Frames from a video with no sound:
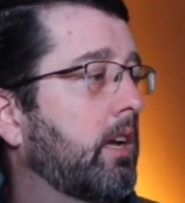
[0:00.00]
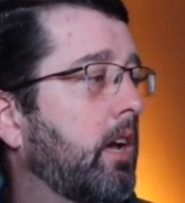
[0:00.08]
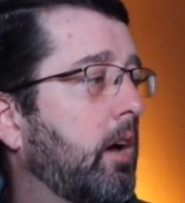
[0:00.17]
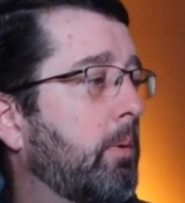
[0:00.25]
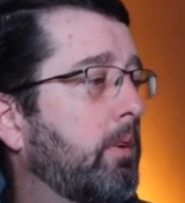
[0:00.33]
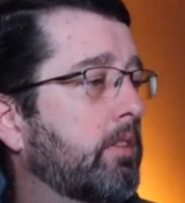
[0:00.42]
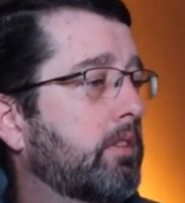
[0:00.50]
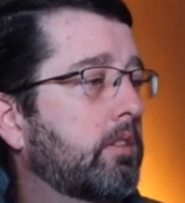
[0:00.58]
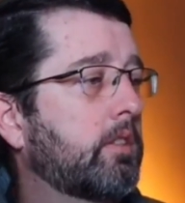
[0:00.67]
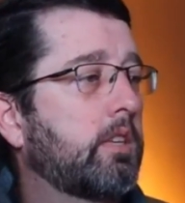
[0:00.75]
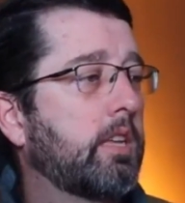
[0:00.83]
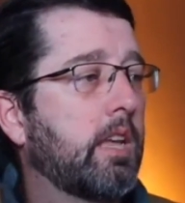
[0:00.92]
And this is
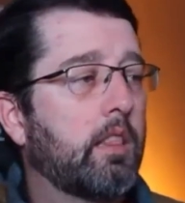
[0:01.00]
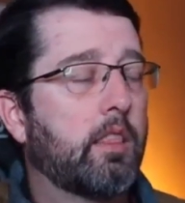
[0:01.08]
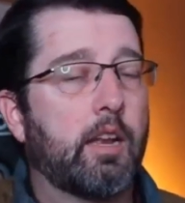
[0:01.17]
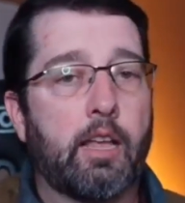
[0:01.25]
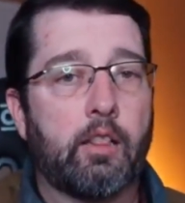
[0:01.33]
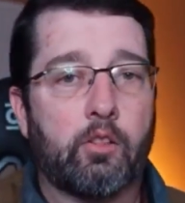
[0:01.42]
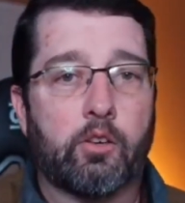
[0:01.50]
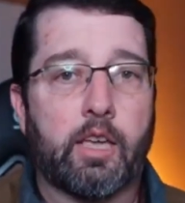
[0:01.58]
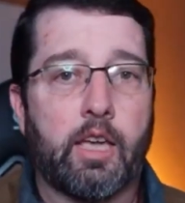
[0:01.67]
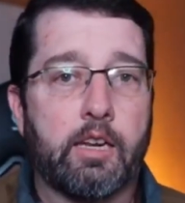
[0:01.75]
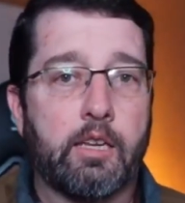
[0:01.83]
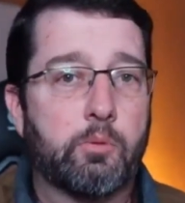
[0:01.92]
the data that I look
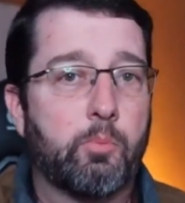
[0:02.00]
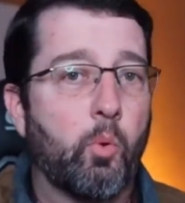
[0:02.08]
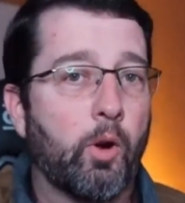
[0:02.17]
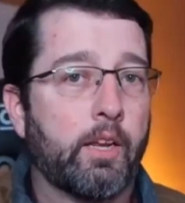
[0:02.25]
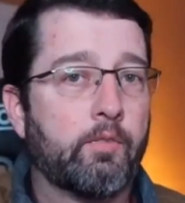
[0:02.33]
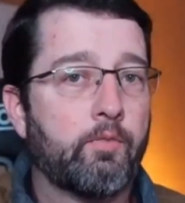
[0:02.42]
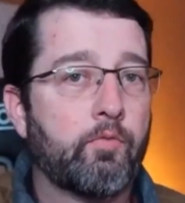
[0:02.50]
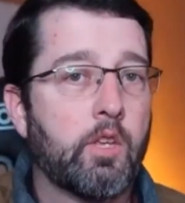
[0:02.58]
at each morning